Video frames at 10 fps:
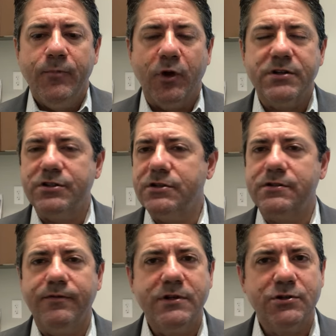So this is
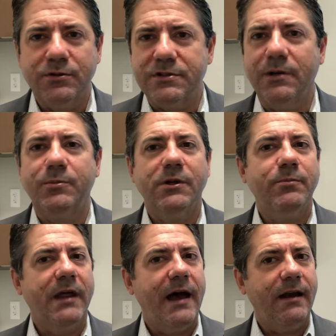just a visual
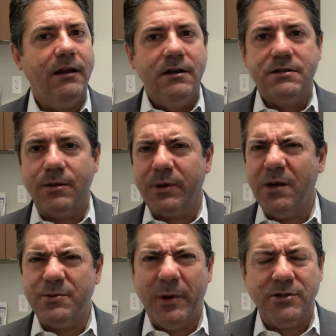symptom that
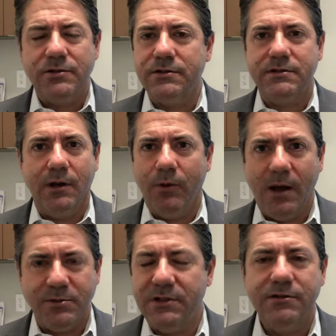sometimes patients will say, well,
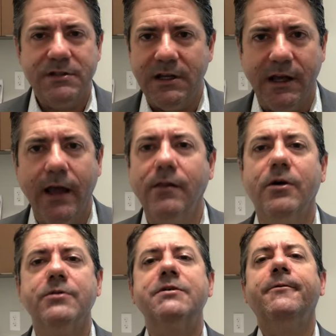I'm still seeing
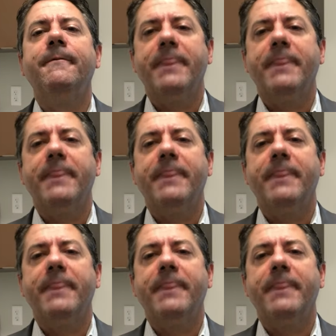halos.